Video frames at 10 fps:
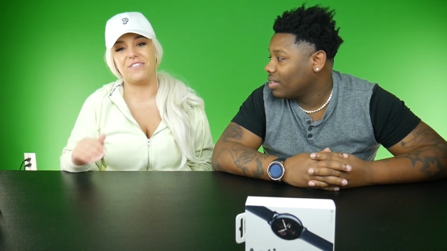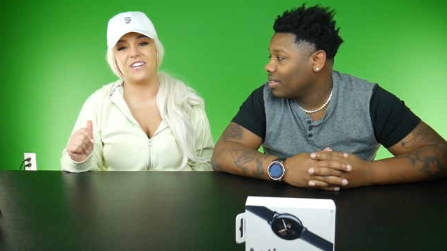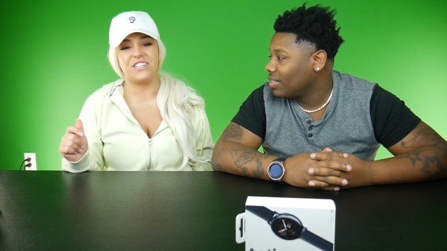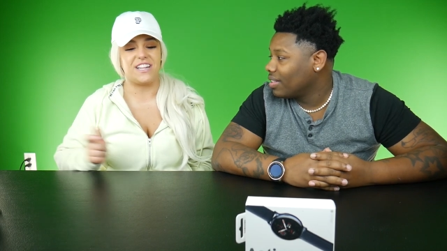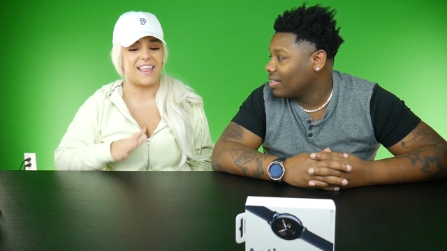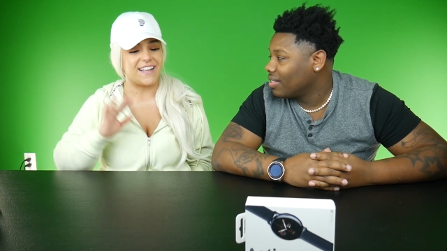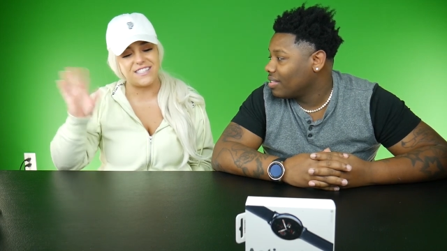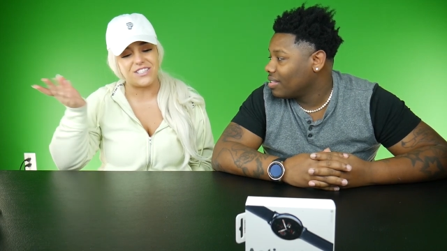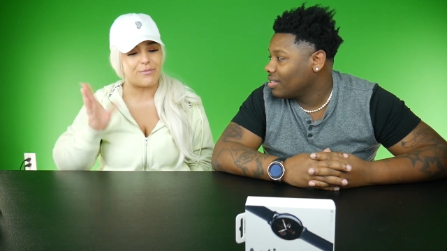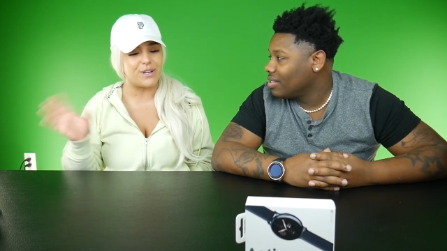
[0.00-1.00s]
Speaker 1: version. Like
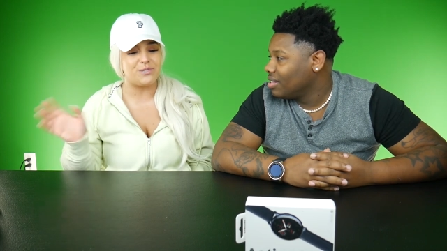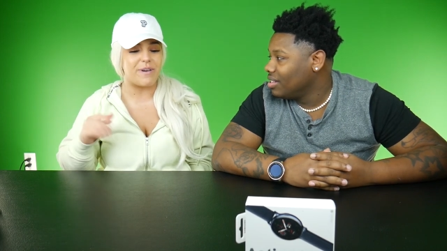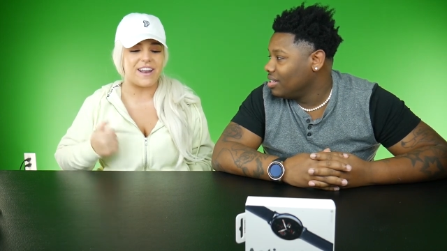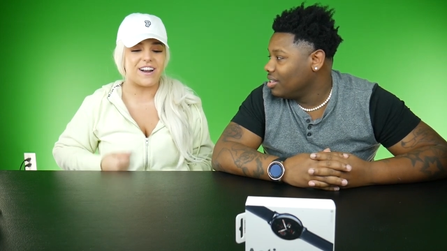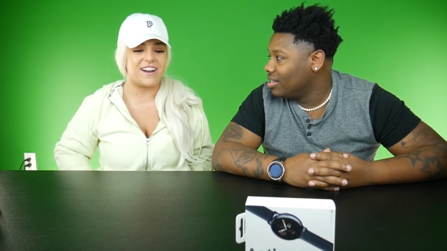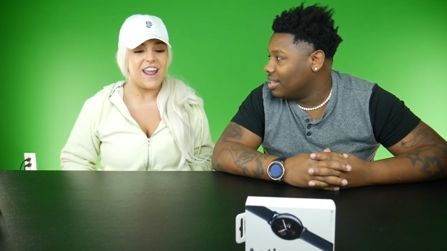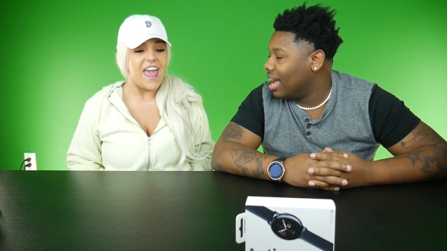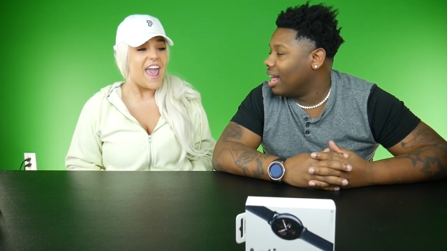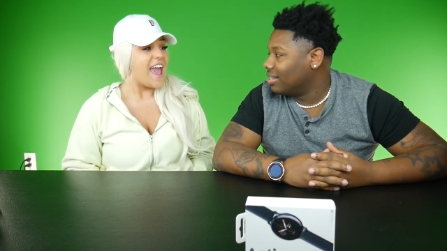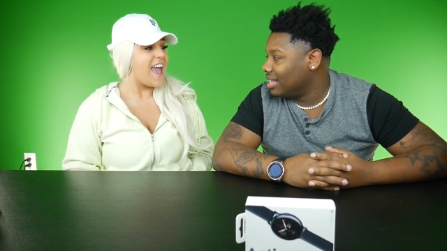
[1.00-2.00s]
it's so much better."
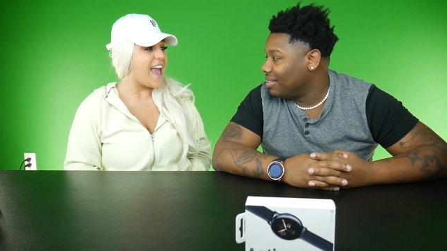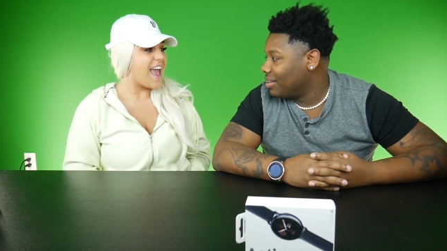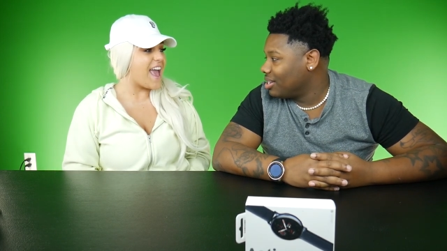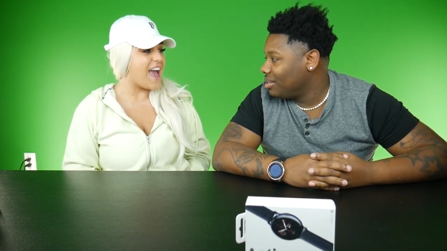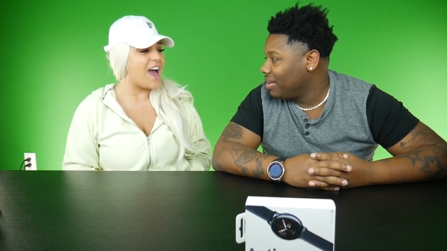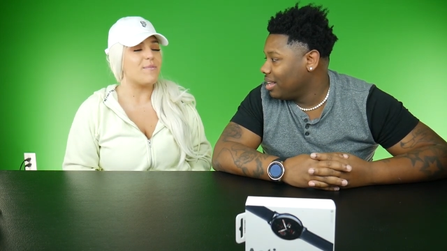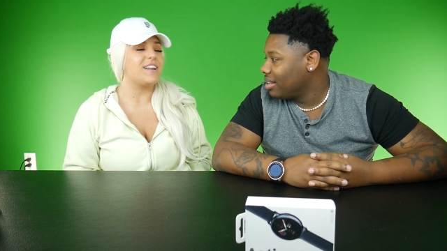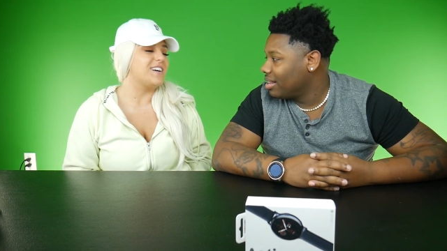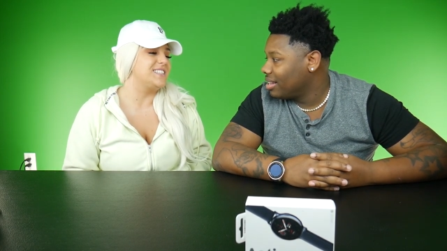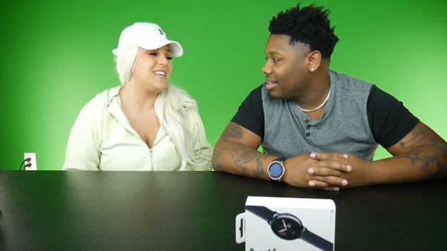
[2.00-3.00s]
Speaker 2: The LTE version. I
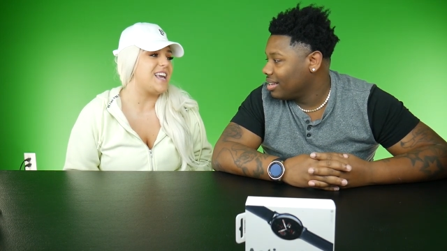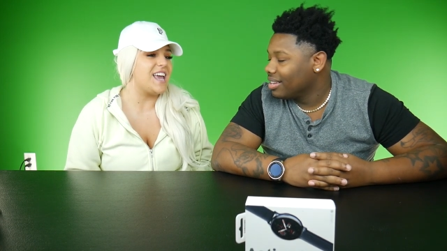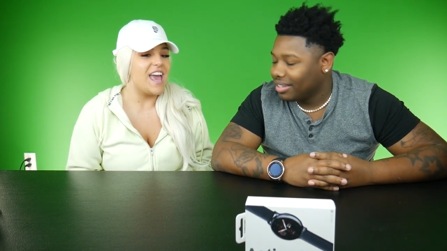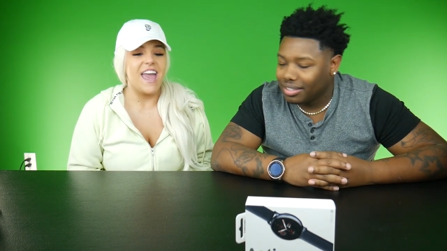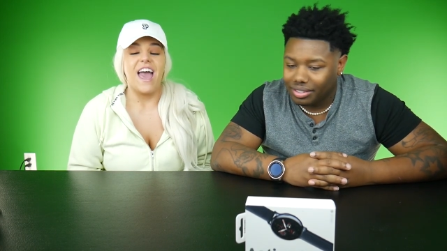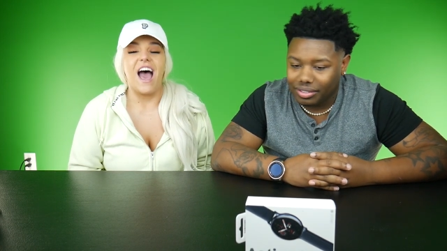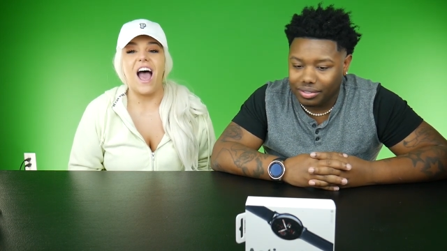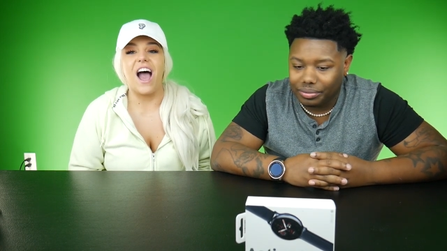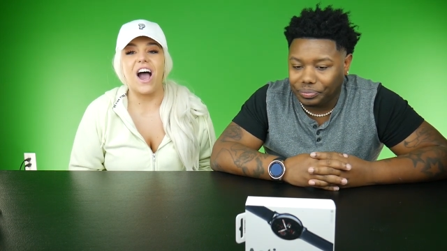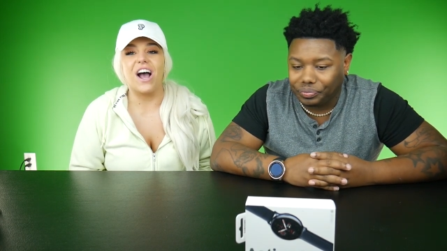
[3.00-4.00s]
mean
Speaker 1: LTE.
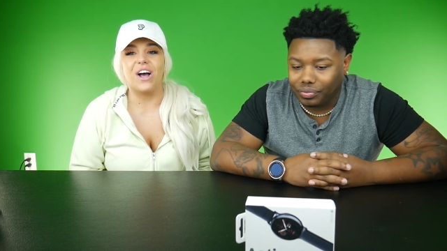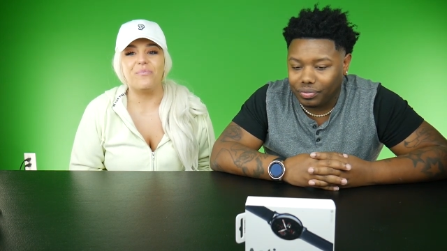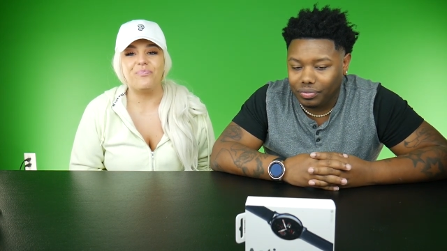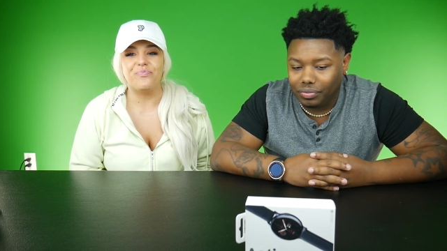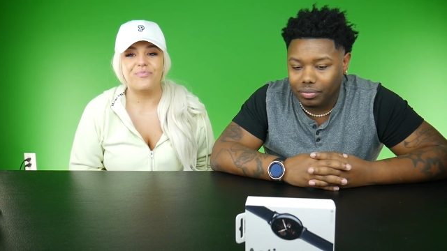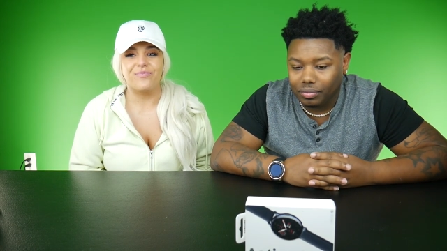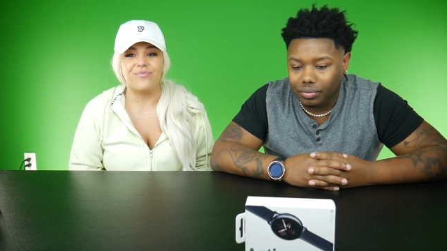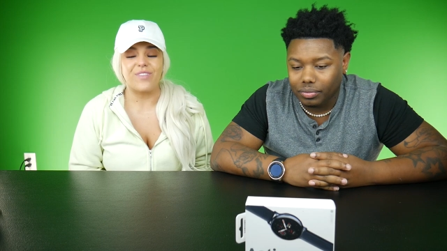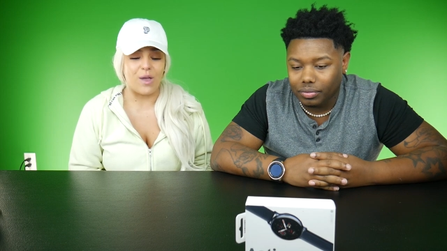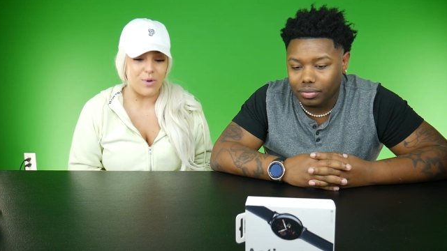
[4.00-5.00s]
Um
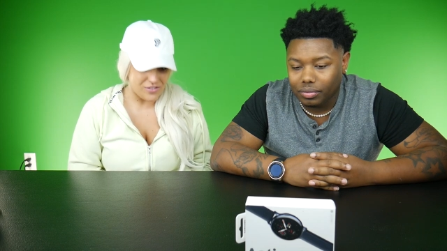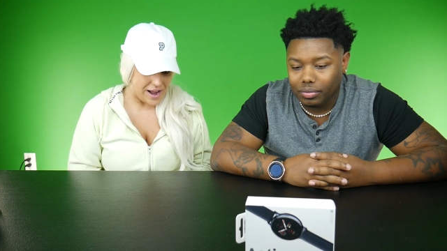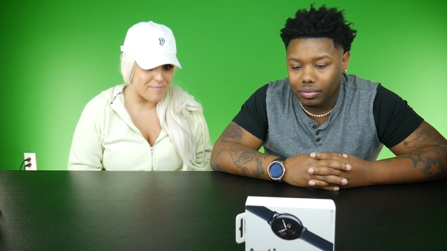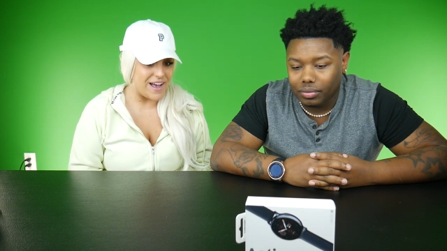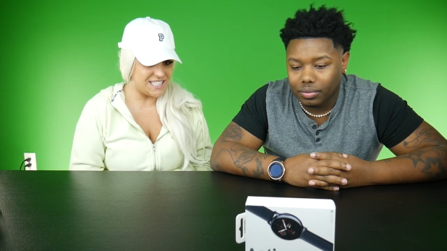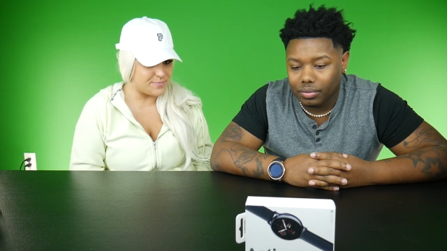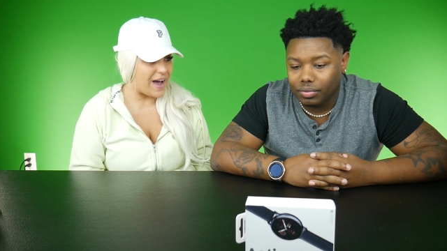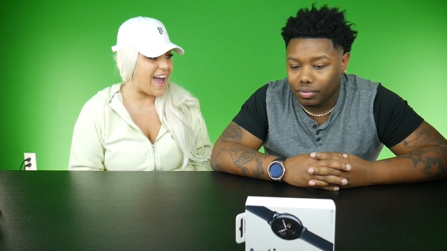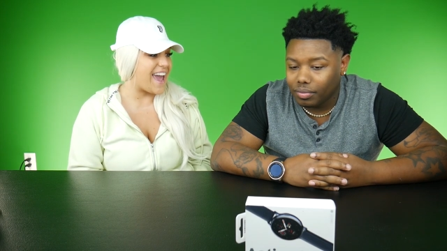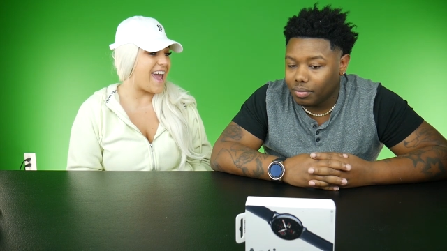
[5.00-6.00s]
and we were at Best
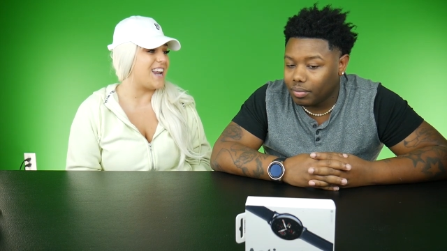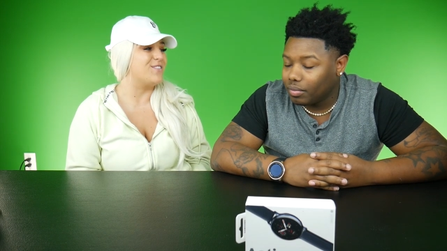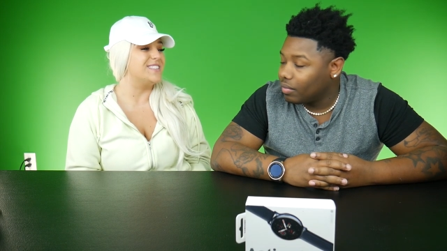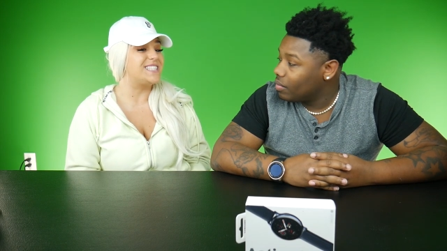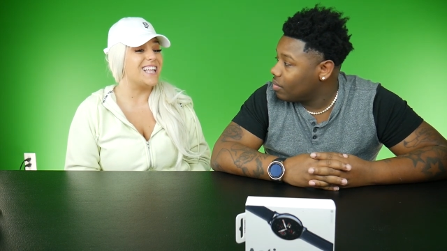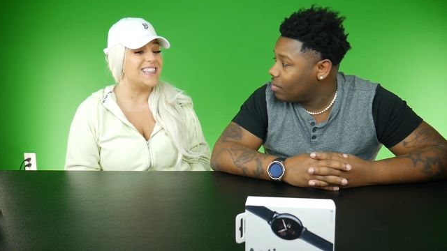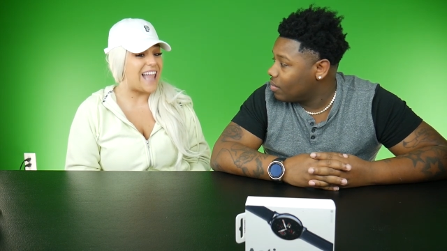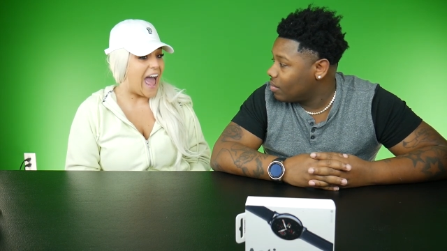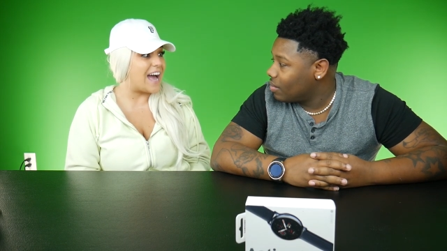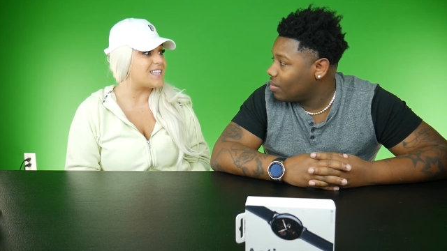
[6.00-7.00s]
Buy, and it was the
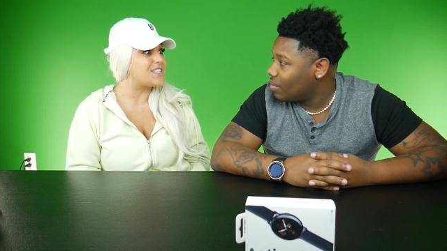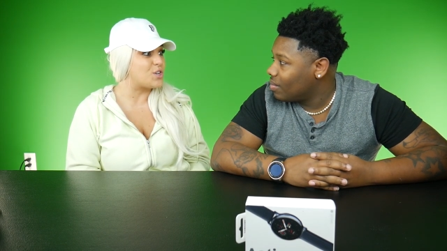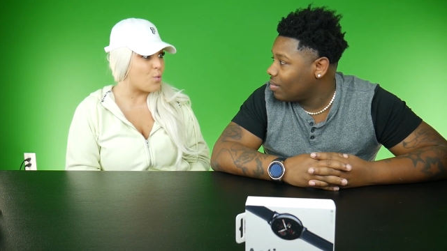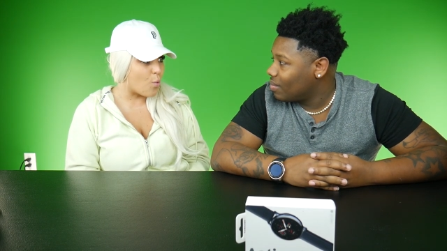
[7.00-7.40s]
last